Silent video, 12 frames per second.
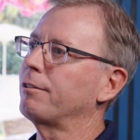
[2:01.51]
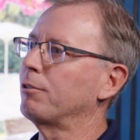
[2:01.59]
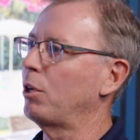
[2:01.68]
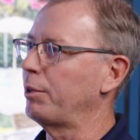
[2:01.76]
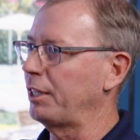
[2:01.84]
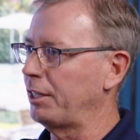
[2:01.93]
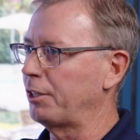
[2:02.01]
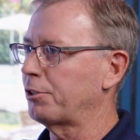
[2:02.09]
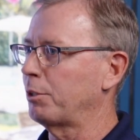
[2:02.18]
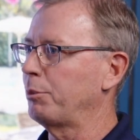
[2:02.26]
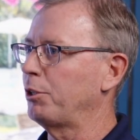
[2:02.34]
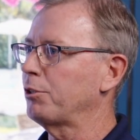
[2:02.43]
growing the
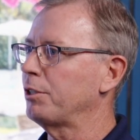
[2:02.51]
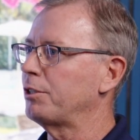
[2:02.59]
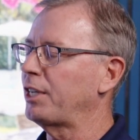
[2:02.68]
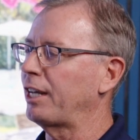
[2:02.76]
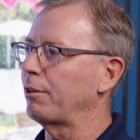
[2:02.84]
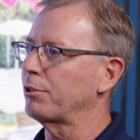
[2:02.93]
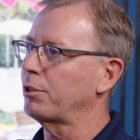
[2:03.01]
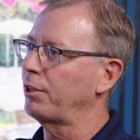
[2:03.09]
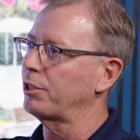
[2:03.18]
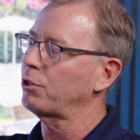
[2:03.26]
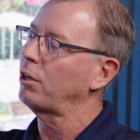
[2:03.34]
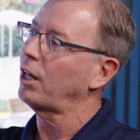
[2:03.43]
distribution channel, so they
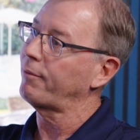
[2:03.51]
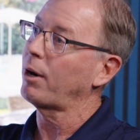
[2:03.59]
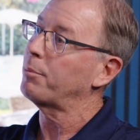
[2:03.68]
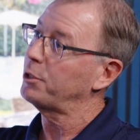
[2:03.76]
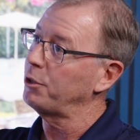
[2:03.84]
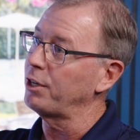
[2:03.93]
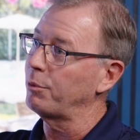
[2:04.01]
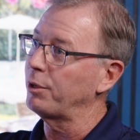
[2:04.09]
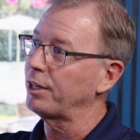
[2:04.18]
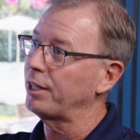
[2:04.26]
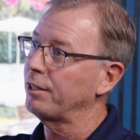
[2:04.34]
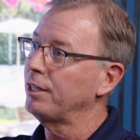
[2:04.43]
saw a lot of opportunity
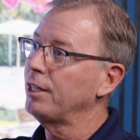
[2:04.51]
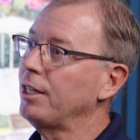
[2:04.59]
with it.